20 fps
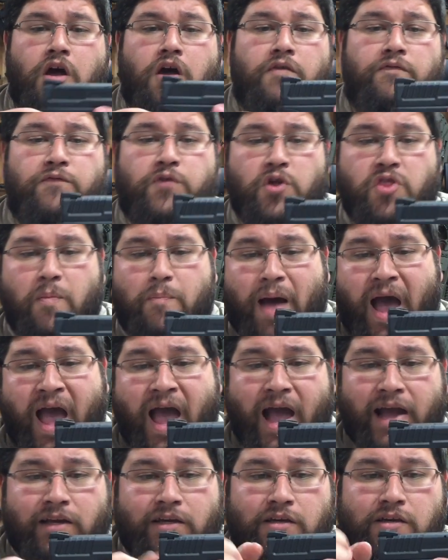For the
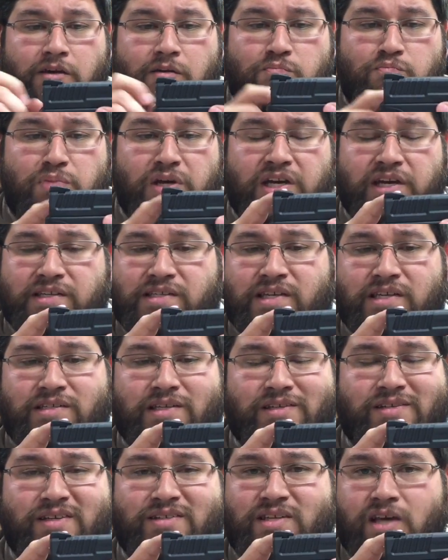back, because this
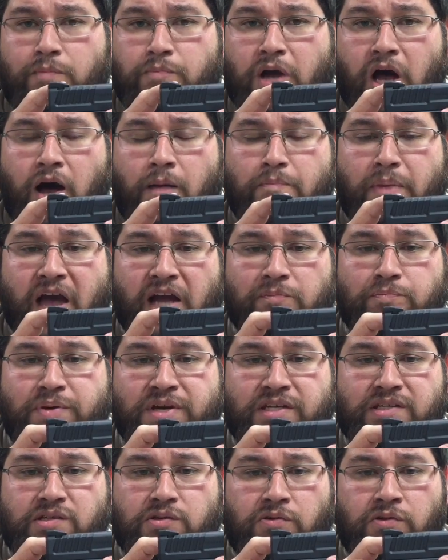is a subcompact
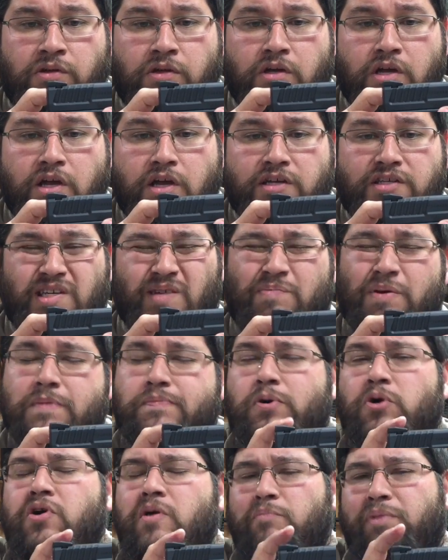pistol, some
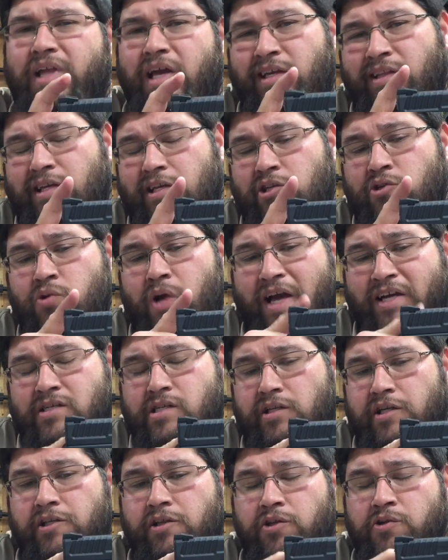people complain that you
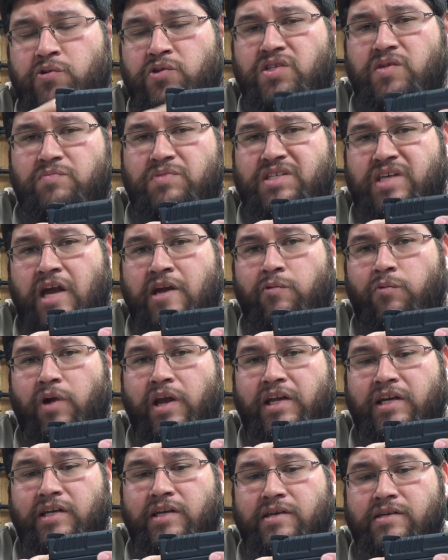actually lose some sight
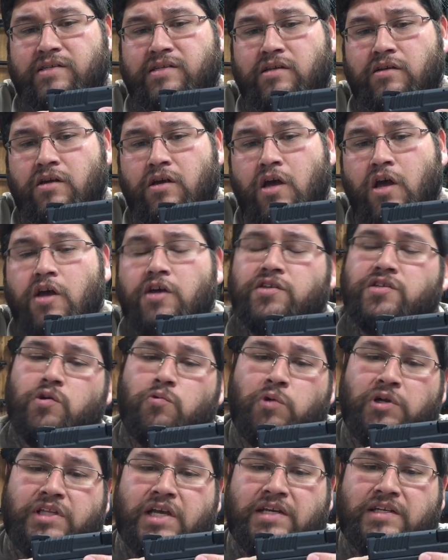radius. So
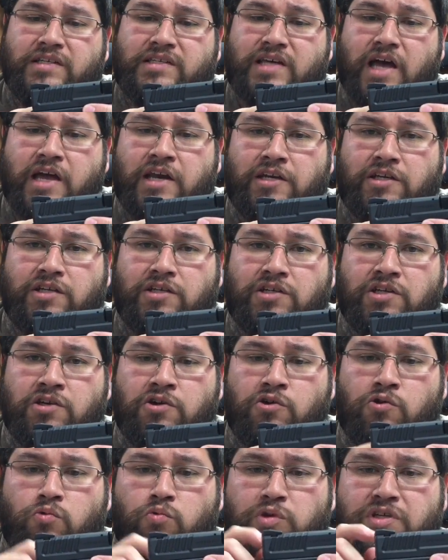what they decided to
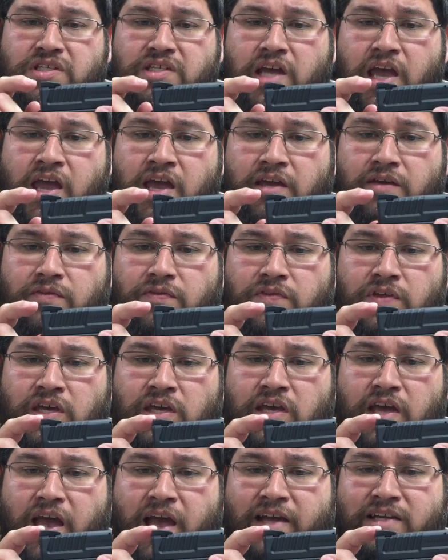do was take
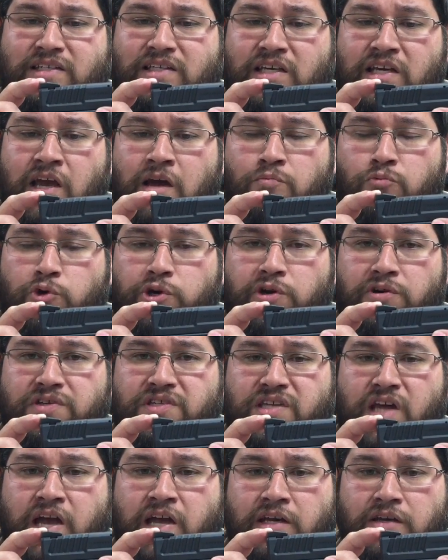the XDM rear
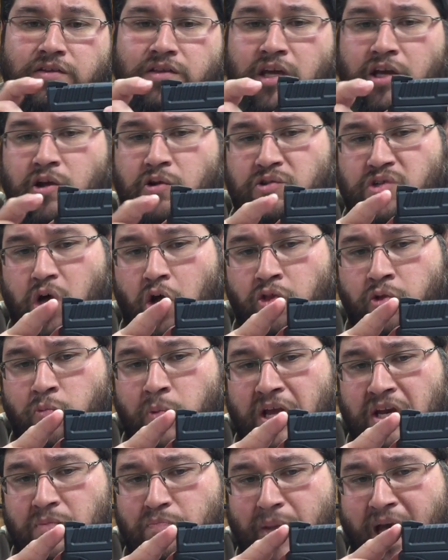sight that goes all the
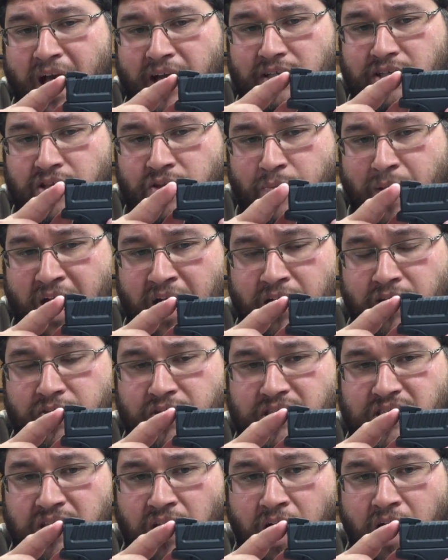way back to the back of
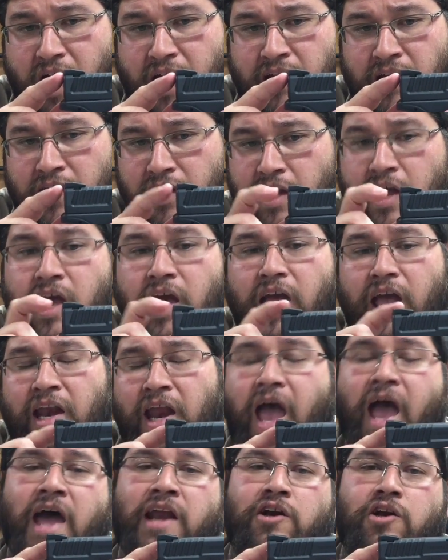the slide
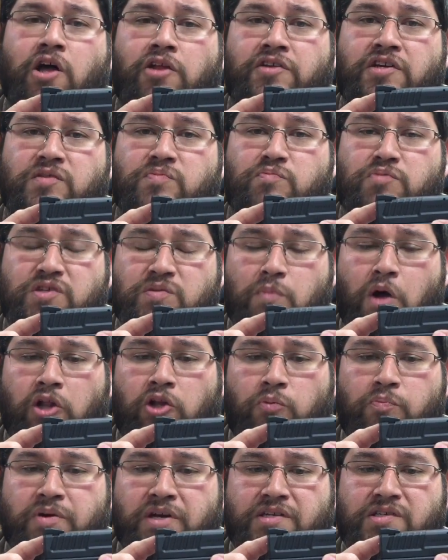and add it on this
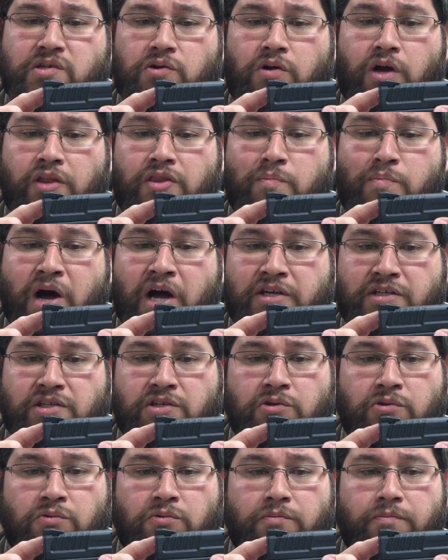smaller pistol, on the Mod
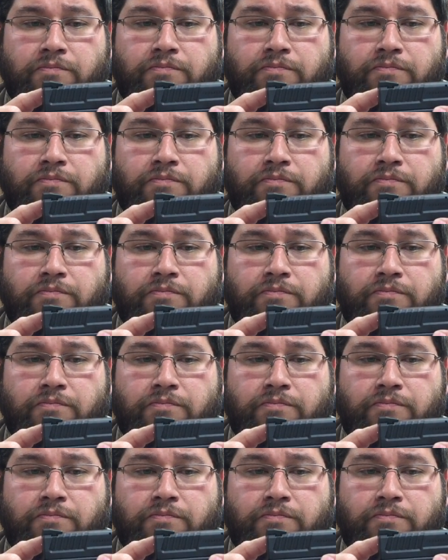2.